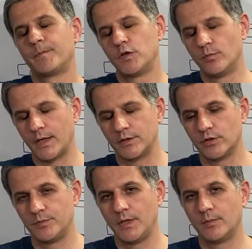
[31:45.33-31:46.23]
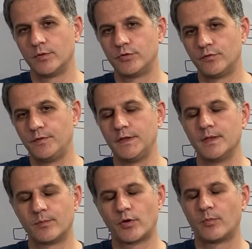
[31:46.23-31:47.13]
You might not be able to fit
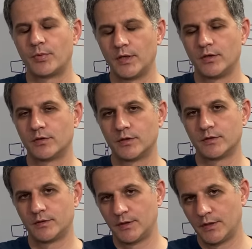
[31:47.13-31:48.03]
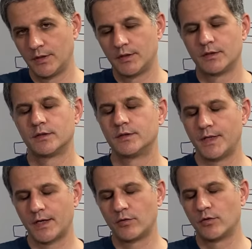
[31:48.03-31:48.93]
them properly on a
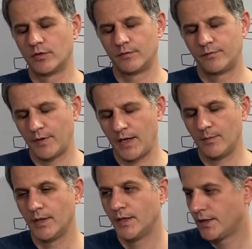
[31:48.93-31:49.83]
narrower frame.